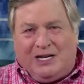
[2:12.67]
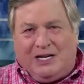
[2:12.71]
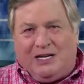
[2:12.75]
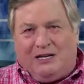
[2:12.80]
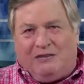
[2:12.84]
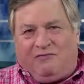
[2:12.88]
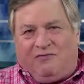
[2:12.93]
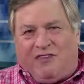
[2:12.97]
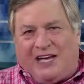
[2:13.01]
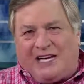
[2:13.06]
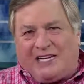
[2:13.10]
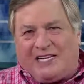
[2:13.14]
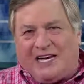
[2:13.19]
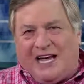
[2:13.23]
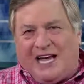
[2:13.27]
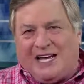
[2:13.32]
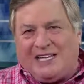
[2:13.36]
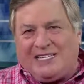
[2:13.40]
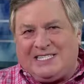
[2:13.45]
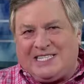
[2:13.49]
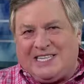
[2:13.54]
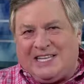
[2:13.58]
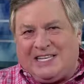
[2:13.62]
In fact,
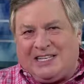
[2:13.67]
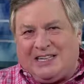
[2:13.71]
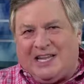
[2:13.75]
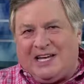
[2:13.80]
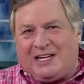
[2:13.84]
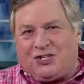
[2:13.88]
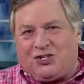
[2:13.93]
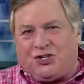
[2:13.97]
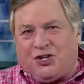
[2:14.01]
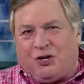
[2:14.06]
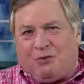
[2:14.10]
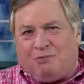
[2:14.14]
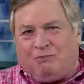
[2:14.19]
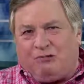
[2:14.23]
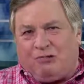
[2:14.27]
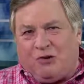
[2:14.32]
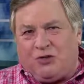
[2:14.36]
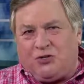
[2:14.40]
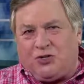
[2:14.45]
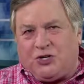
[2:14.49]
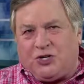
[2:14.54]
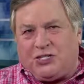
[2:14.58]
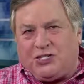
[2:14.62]
as the election
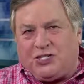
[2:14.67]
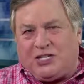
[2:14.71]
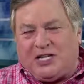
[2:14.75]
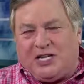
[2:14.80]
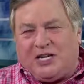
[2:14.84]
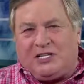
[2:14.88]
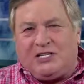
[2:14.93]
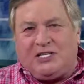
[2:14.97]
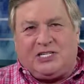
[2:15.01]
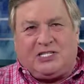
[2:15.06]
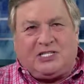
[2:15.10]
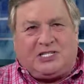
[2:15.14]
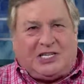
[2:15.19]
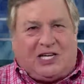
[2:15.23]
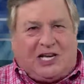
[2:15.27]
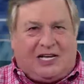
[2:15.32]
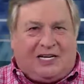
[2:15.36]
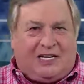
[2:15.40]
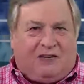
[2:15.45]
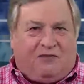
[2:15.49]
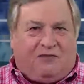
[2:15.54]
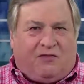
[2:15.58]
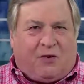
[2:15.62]
approaches, the
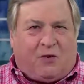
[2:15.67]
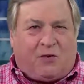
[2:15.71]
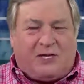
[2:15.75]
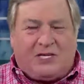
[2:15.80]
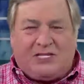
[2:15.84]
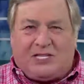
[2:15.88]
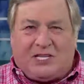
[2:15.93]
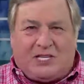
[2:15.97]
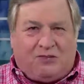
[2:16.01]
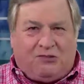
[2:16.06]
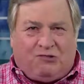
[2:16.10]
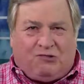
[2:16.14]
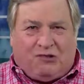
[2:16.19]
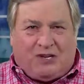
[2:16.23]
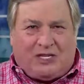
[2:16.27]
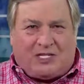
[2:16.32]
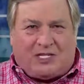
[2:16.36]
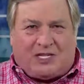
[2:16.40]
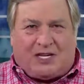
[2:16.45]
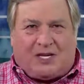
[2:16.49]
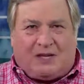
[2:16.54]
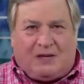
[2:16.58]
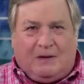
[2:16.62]
undecided vote is
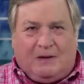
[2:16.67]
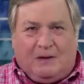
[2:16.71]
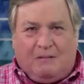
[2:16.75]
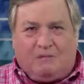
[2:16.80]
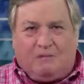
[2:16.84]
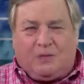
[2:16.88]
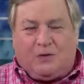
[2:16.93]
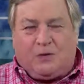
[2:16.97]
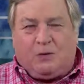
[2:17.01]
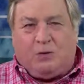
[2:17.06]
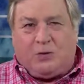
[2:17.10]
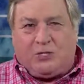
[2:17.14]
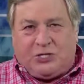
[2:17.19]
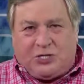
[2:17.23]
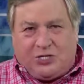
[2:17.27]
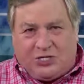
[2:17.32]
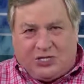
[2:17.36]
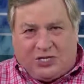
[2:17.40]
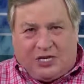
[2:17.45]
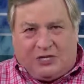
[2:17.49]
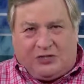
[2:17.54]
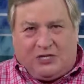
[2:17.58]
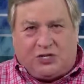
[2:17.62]
increasing, which
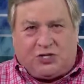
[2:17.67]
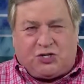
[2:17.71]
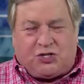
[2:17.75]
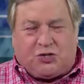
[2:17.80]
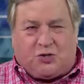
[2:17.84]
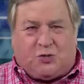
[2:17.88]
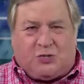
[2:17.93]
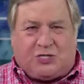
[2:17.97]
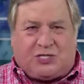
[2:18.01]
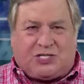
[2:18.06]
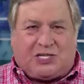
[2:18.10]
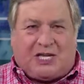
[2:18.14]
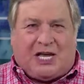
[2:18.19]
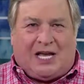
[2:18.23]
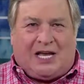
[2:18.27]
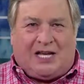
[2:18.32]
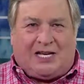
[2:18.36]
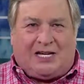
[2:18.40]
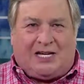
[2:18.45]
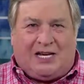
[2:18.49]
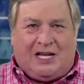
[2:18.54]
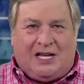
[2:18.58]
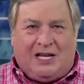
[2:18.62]
is another sure
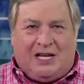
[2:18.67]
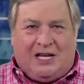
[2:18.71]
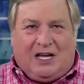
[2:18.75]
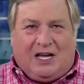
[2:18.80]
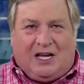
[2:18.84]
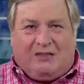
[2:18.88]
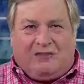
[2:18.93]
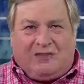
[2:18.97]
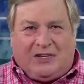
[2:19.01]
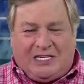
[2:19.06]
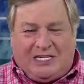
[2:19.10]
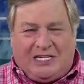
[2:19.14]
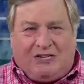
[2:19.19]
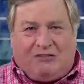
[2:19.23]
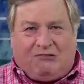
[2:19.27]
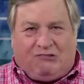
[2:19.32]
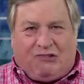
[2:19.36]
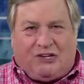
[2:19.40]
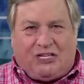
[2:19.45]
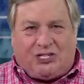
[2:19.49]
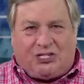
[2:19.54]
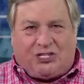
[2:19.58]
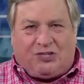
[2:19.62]
sign of a
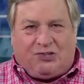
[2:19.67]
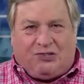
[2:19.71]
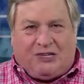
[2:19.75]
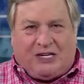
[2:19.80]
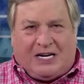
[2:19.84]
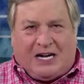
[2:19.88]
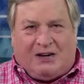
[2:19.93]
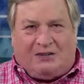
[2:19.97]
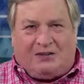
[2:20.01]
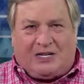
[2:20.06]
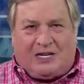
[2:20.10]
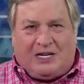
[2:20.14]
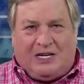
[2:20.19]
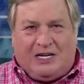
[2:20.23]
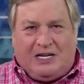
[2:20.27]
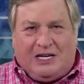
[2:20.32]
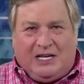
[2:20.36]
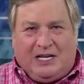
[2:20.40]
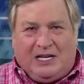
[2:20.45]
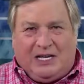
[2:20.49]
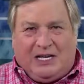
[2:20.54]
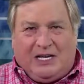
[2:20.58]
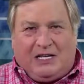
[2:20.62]
decreased turnout.
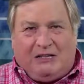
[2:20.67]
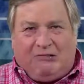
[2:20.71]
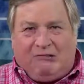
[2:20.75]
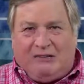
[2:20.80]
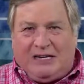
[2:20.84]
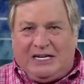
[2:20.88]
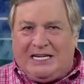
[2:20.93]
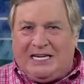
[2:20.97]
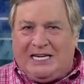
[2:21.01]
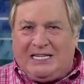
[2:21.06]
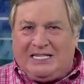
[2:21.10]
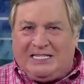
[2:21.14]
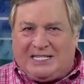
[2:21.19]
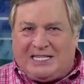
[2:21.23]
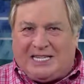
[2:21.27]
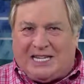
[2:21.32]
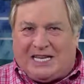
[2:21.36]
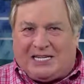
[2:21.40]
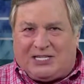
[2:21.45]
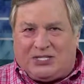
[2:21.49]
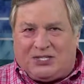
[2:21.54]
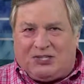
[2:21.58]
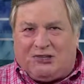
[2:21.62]
Hillary needs
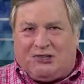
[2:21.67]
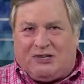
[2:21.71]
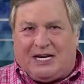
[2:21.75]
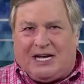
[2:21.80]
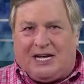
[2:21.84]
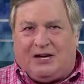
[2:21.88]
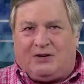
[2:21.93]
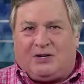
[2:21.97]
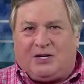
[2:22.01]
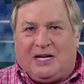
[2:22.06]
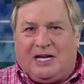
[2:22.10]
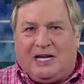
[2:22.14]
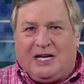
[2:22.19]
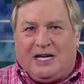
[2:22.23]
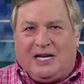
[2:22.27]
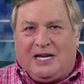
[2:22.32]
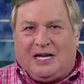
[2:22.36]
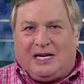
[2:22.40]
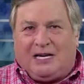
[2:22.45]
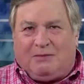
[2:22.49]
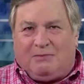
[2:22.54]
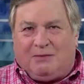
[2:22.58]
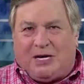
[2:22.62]
that turnout,
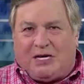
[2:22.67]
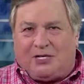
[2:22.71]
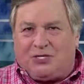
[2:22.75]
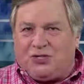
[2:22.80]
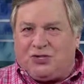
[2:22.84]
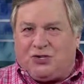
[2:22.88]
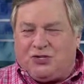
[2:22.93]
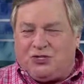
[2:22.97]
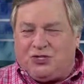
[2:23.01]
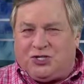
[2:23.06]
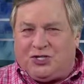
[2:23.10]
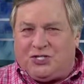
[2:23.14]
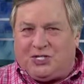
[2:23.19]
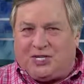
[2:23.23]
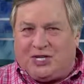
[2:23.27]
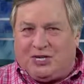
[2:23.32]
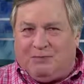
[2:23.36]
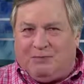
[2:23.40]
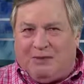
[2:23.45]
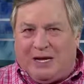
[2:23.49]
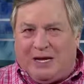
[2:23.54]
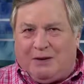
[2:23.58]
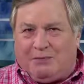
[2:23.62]
and I'm not sure she's
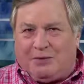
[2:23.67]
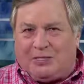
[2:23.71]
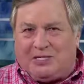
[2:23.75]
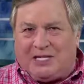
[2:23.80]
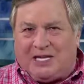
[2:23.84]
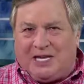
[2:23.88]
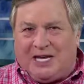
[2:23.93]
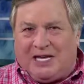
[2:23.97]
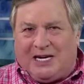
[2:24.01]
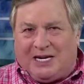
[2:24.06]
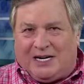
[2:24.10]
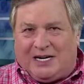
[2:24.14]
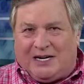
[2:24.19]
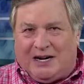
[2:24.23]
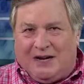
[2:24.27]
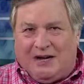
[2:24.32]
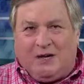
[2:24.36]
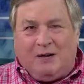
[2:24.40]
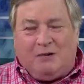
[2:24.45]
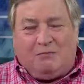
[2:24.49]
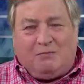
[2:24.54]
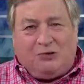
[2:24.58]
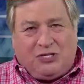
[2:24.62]
going to be able to get it,
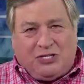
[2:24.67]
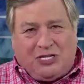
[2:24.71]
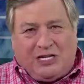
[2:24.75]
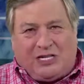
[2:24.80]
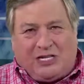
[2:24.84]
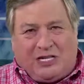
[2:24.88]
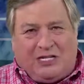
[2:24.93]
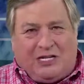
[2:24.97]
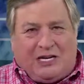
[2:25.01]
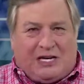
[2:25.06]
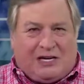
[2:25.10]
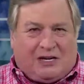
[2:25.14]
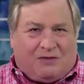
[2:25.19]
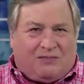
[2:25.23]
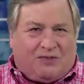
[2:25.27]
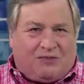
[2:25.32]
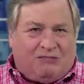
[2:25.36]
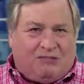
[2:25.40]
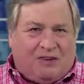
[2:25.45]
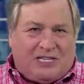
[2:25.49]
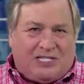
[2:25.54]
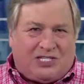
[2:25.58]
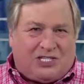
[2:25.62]
particularly not if
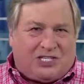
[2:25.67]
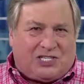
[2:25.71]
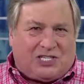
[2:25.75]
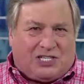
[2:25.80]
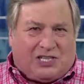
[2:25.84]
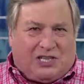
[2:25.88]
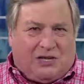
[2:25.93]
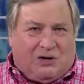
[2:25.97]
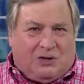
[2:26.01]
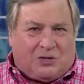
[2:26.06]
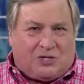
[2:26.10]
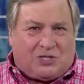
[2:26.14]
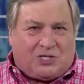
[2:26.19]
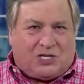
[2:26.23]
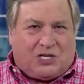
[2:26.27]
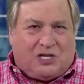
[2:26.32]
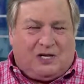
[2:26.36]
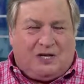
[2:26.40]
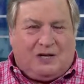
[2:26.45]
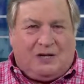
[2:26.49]
the race is close.